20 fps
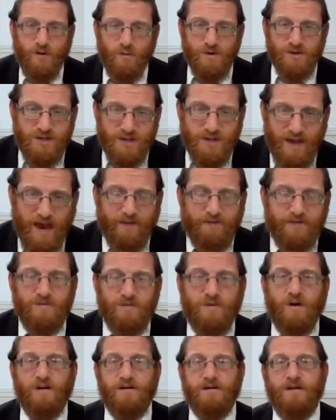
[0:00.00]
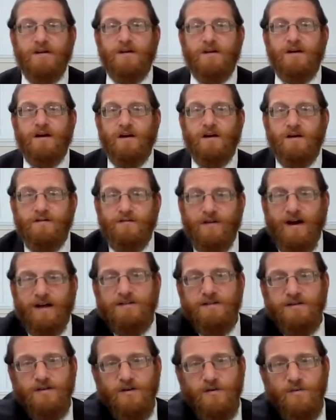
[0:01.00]
Wishing everyone a
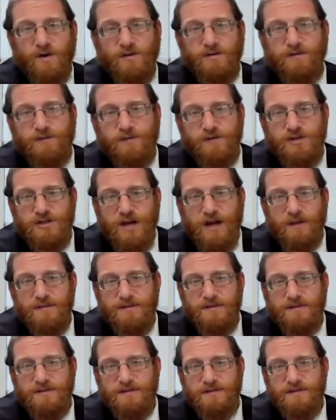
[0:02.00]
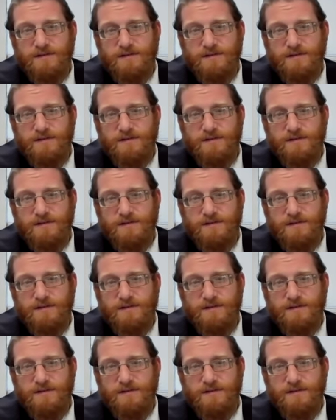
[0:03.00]
gavaldig, wonderful Shabbos.